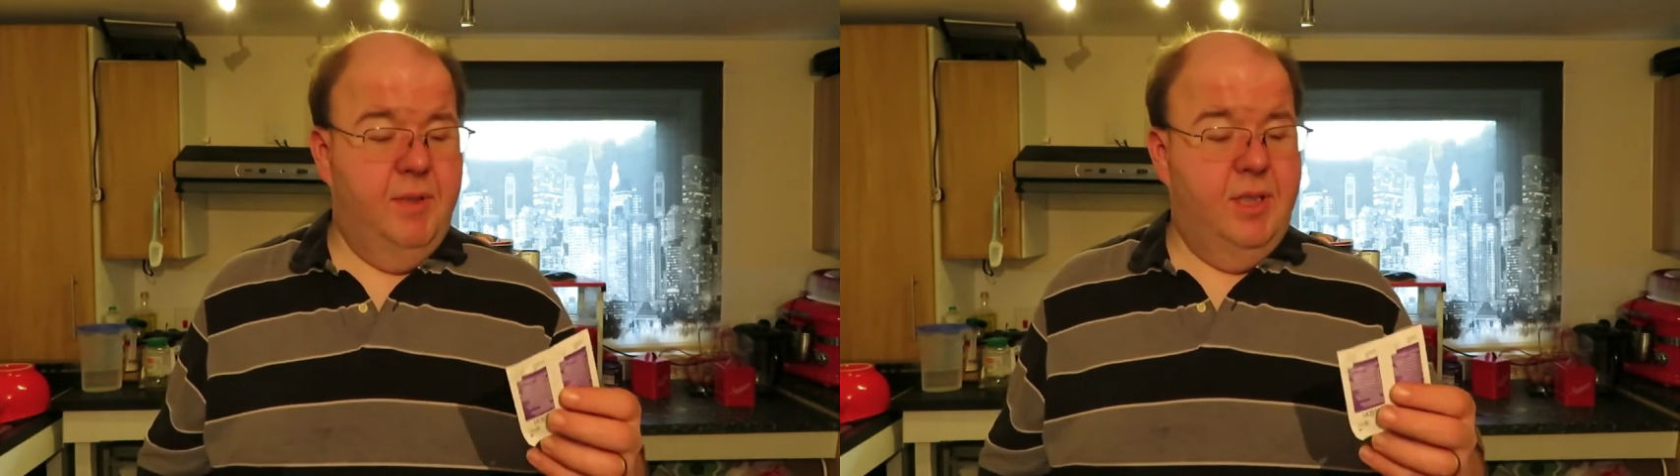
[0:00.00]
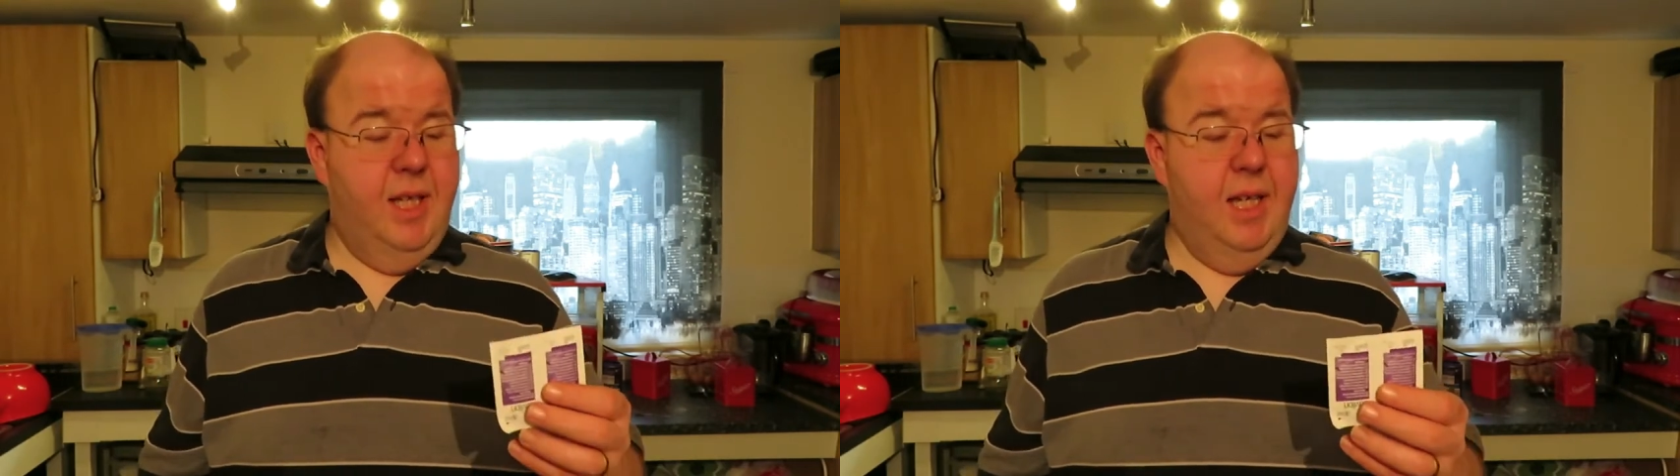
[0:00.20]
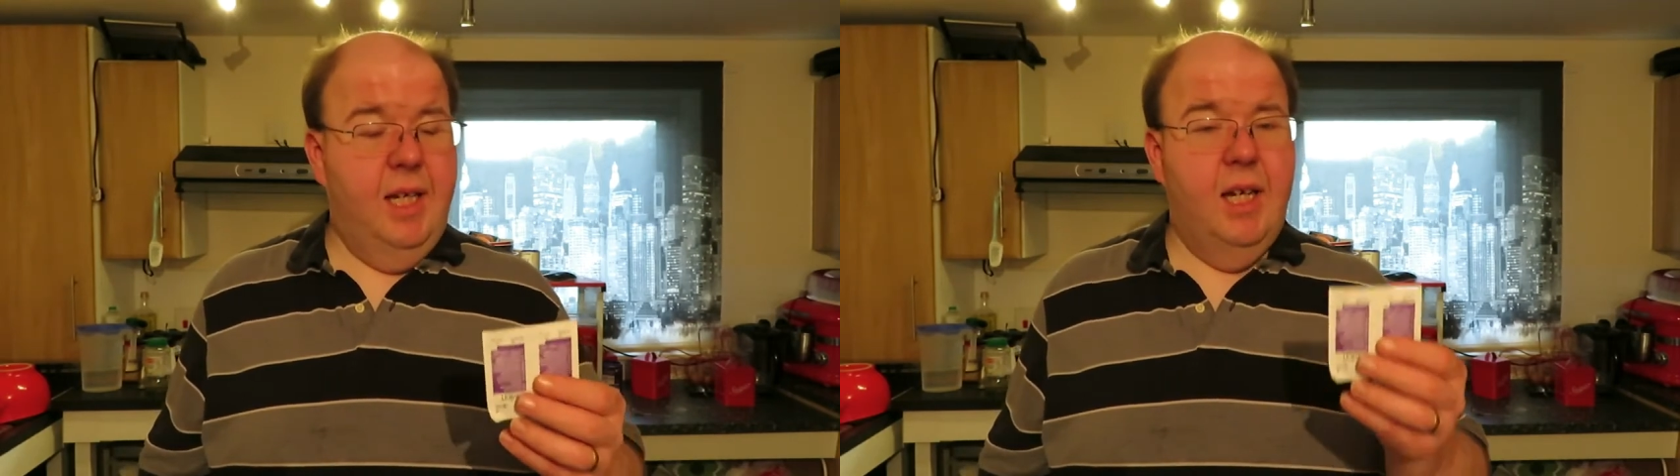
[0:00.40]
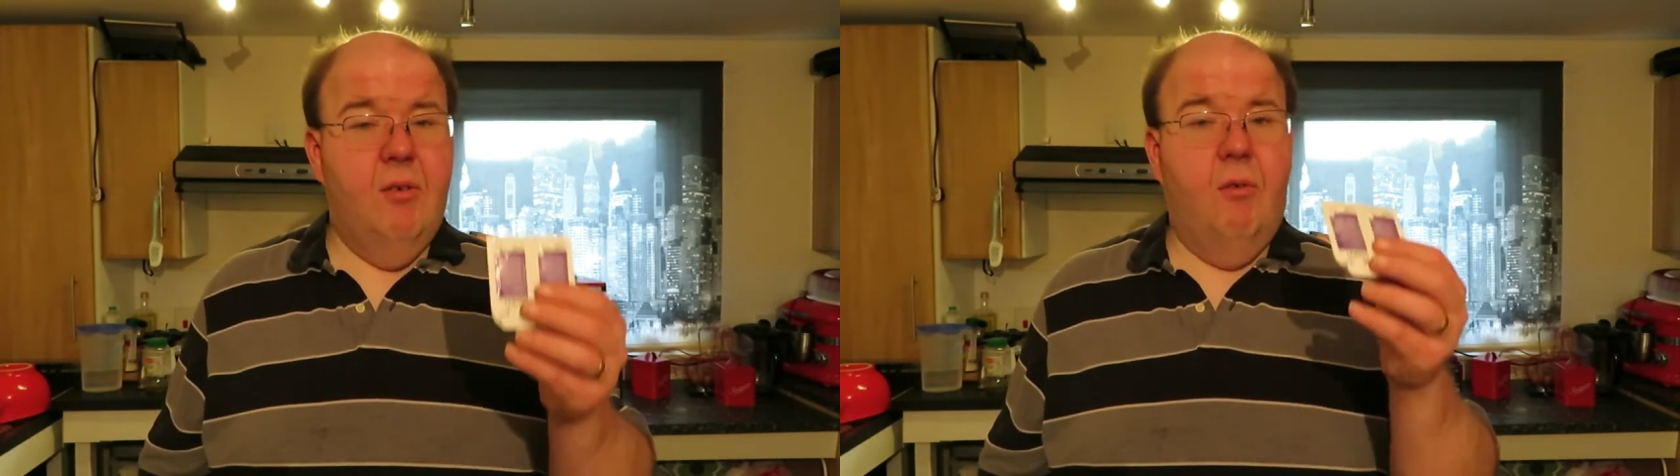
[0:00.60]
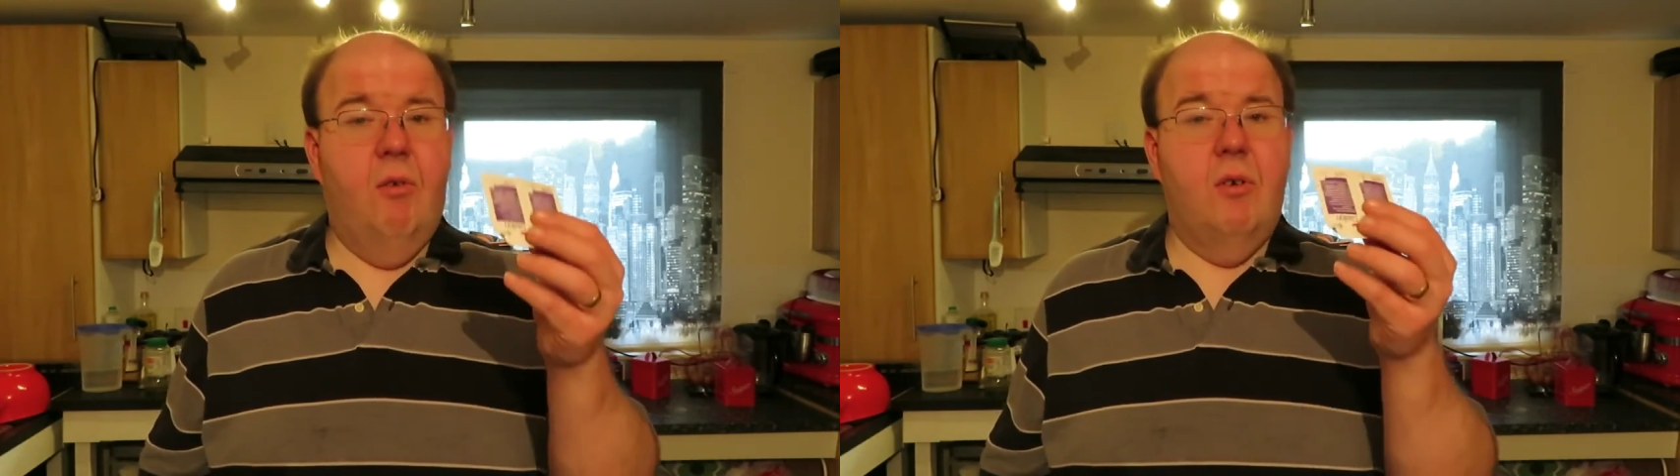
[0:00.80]
a
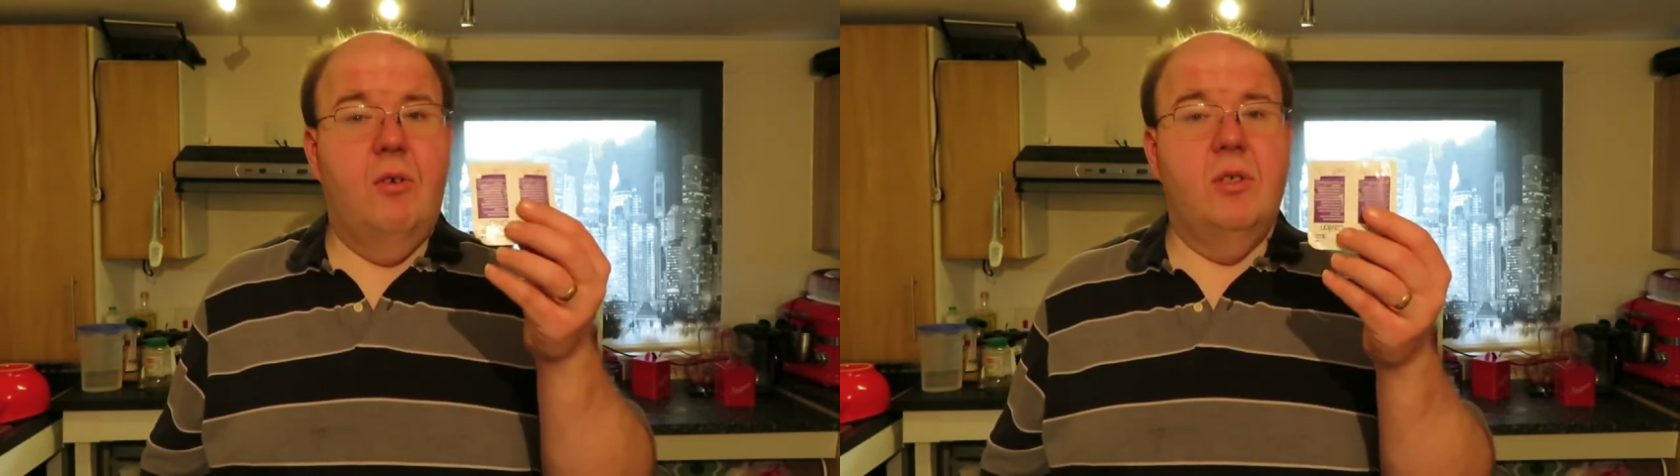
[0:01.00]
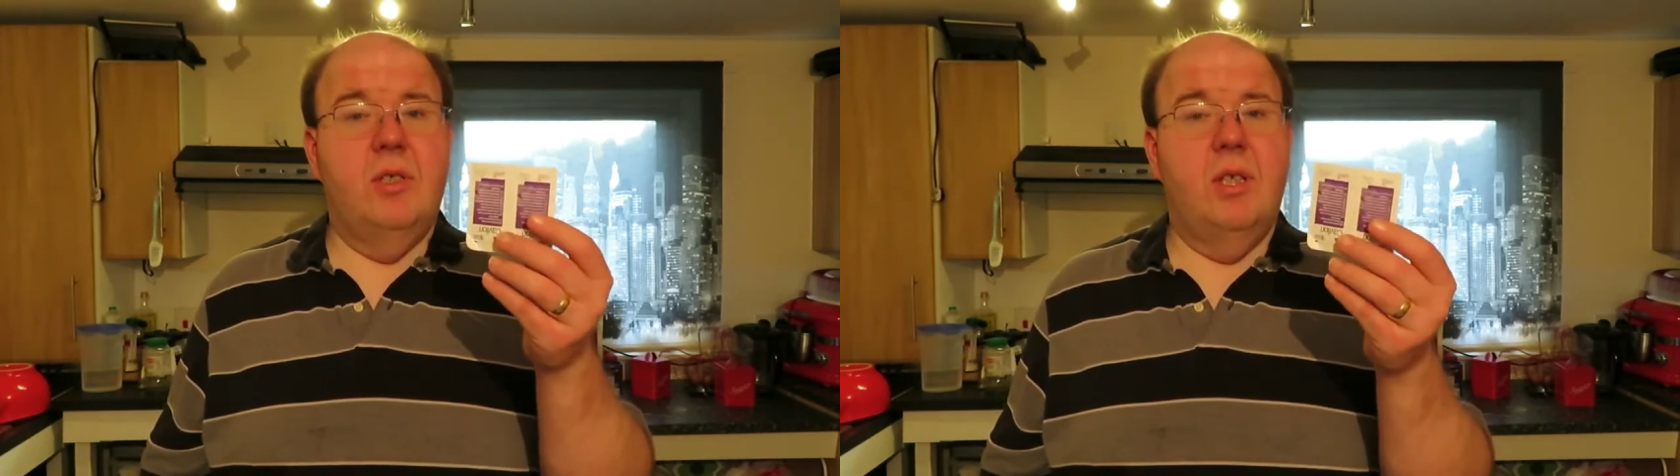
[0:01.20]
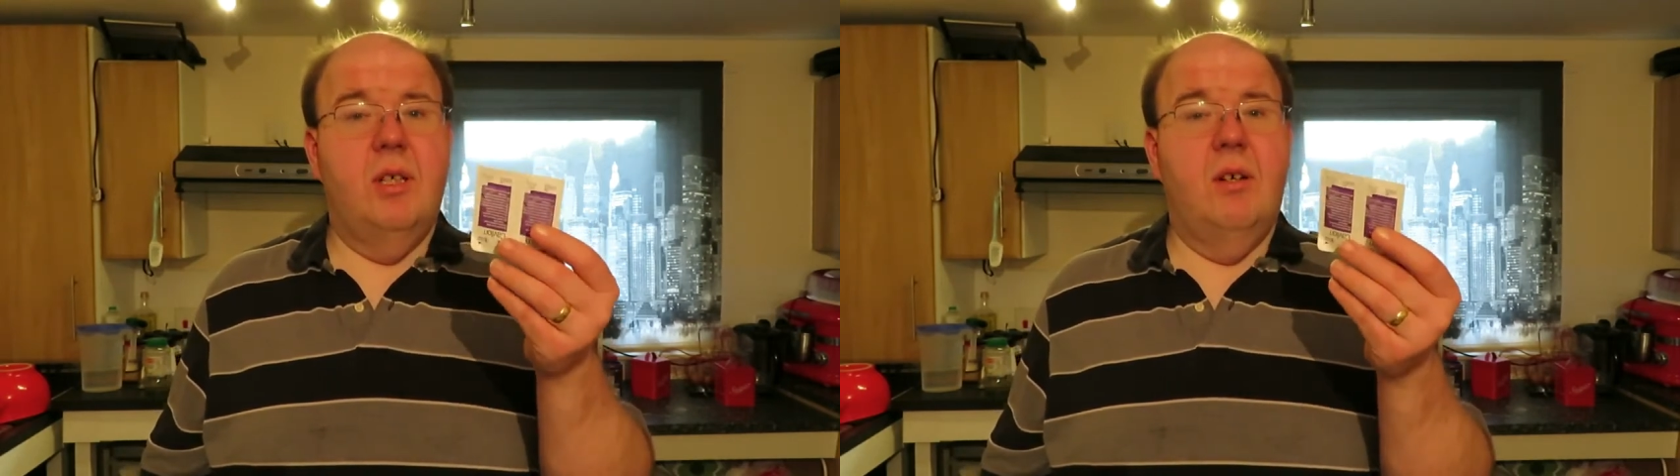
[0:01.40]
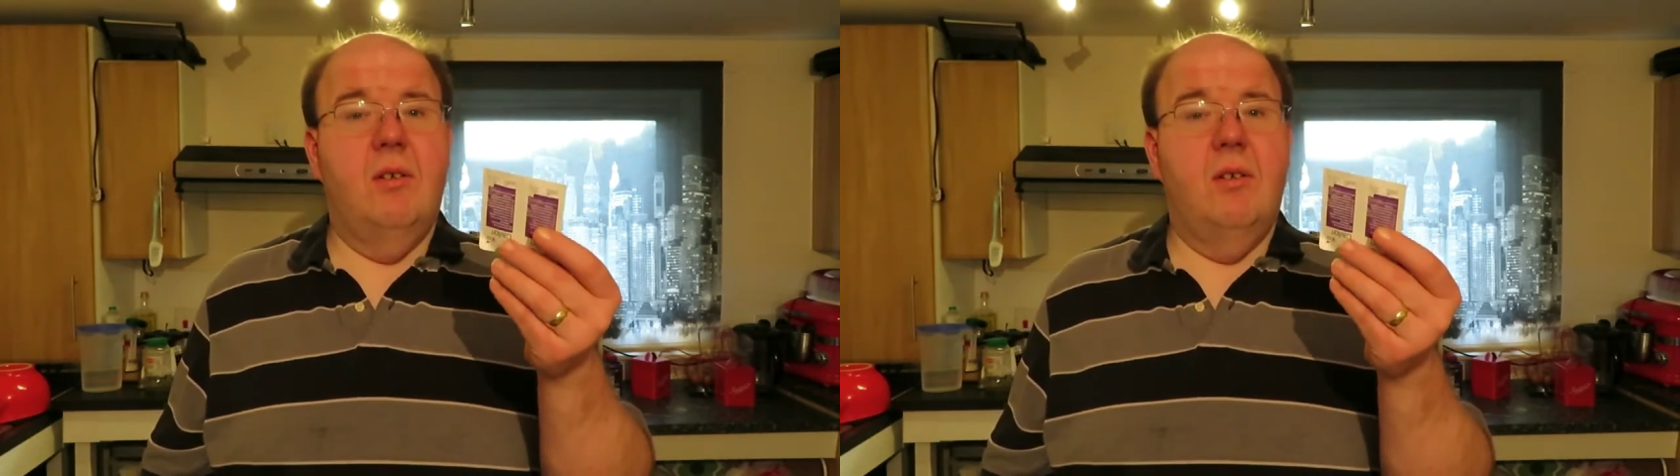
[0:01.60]
mistake and orders